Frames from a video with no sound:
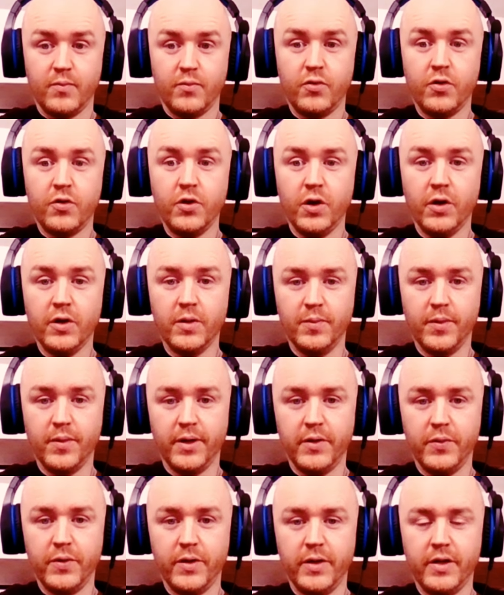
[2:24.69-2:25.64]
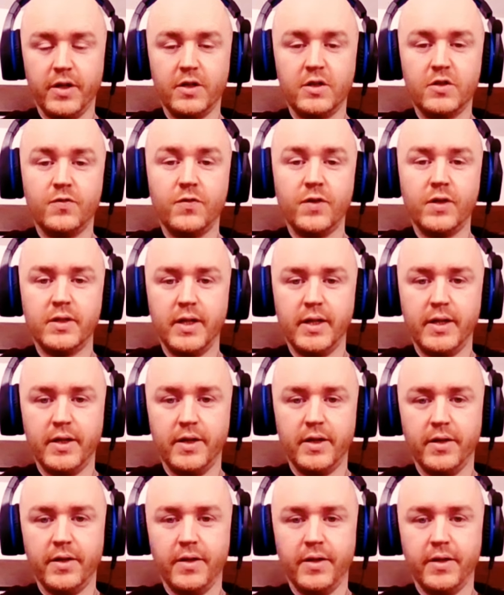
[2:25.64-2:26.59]
Preoccupied with it. It's
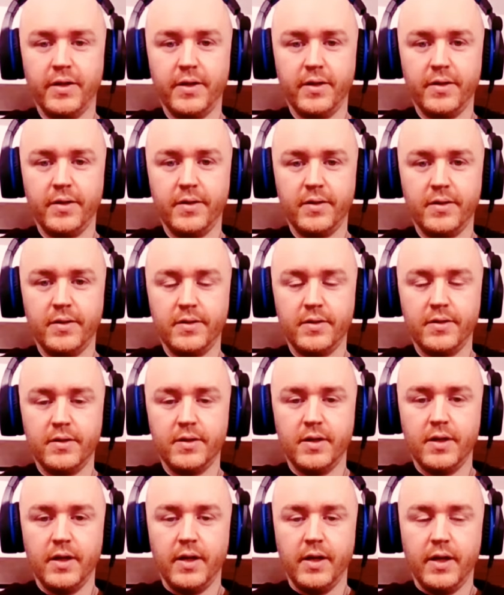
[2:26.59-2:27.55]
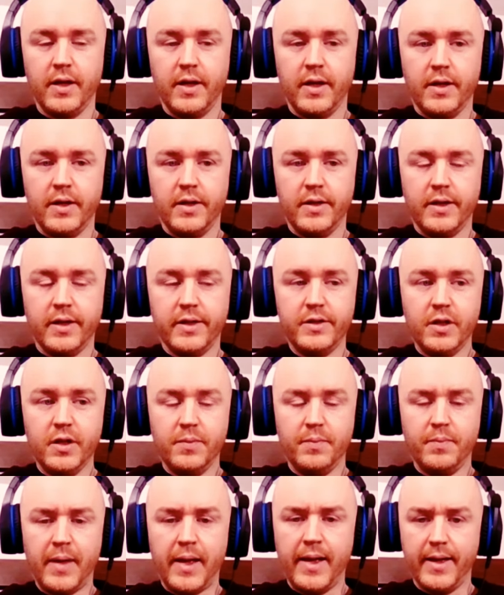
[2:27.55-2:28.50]
fixated on it. That's
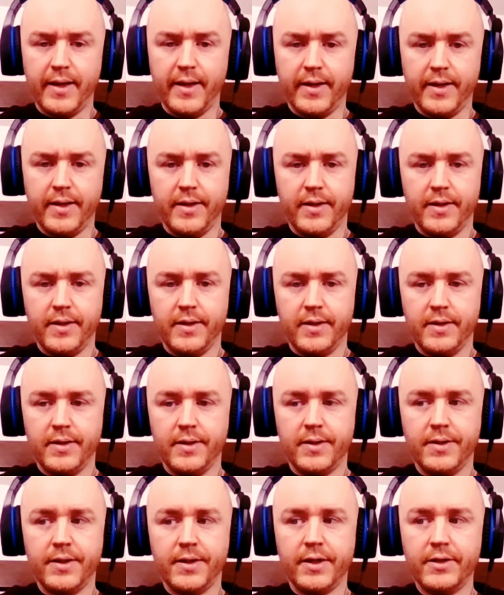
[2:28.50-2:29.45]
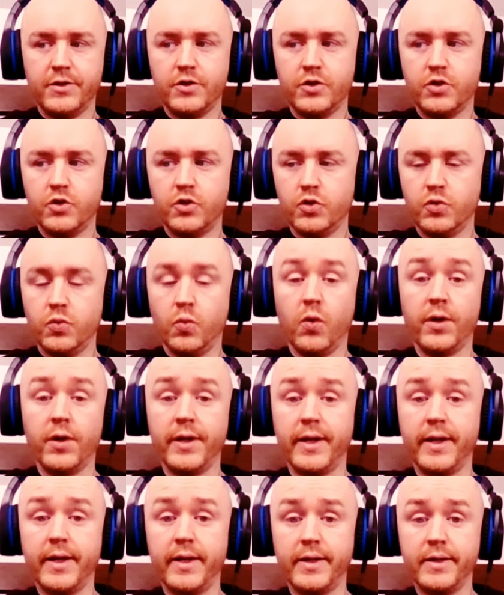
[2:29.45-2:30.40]
not bad. That's just what
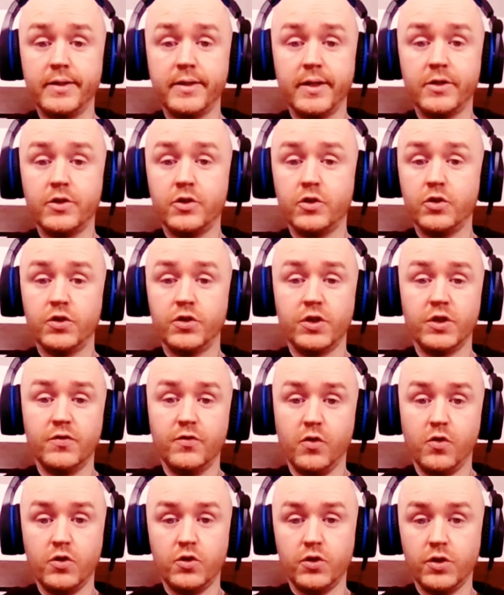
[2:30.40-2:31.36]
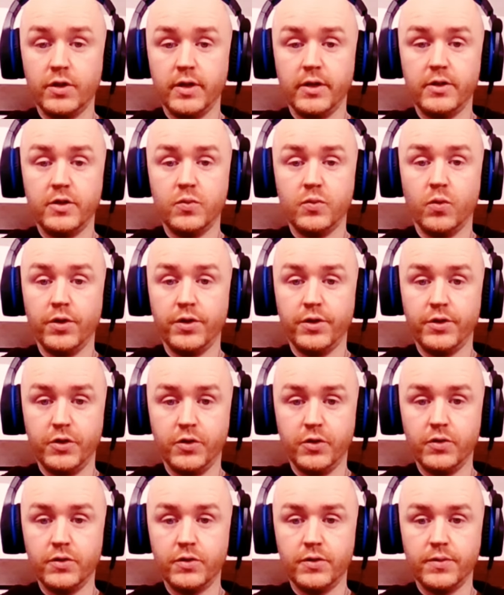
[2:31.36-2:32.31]
it is. That's just its function. That's what it
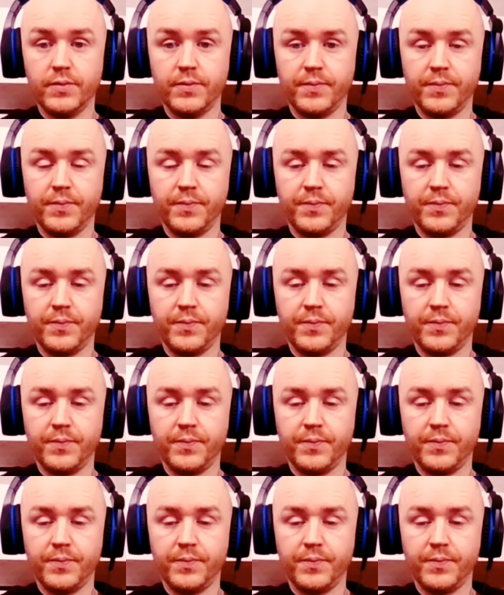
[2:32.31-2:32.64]
does.